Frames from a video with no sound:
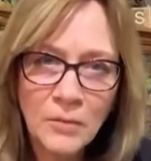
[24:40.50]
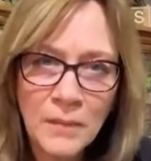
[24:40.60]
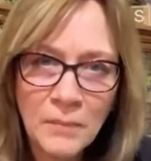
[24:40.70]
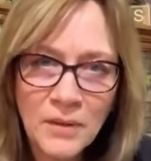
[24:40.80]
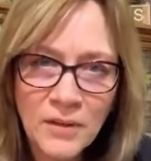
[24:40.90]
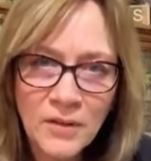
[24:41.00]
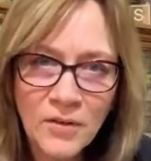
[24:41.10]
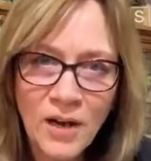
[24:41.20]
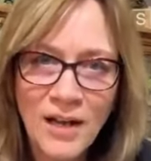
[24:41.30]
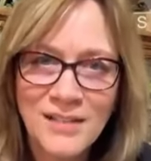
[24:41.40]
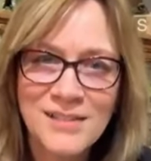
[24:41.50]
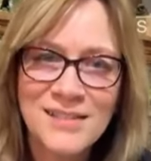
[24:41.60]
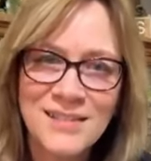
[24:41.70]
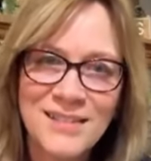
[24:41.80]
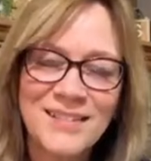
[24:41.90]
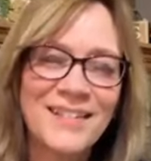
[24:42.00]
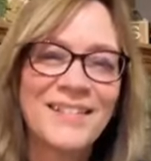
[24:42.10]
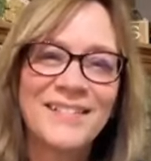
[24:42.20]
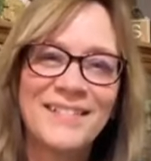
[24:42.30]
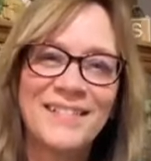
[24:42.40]
Remember the cross.
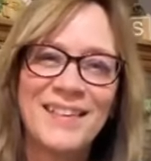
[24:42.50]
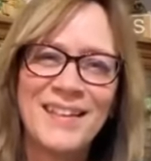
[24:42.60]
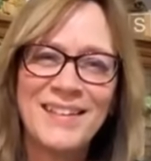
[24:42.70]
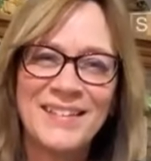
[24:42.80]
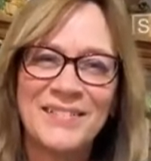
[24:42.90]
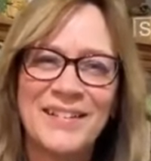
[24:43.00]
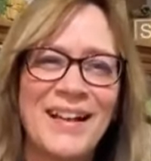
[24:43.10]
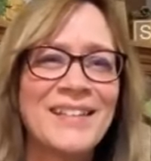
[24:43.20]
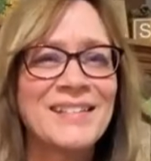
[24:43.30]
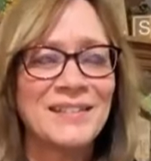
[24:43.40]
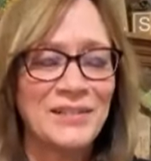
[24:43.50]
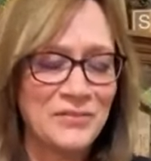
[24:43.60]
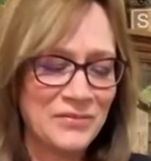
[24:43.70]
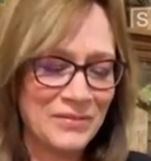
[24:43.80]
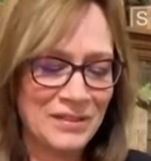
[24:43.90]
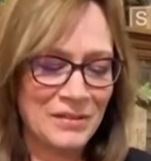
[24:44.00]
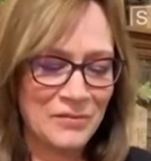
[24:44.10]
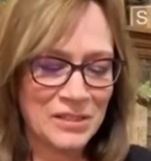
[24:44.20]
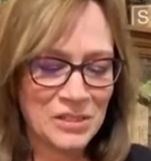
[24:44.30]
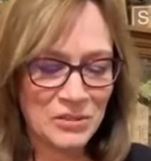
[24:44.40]
Oh, thank you. I did love it,
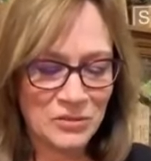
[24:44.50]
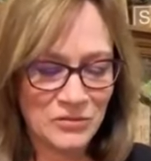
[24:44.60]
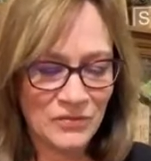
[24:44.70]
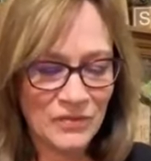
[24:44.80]
love it too.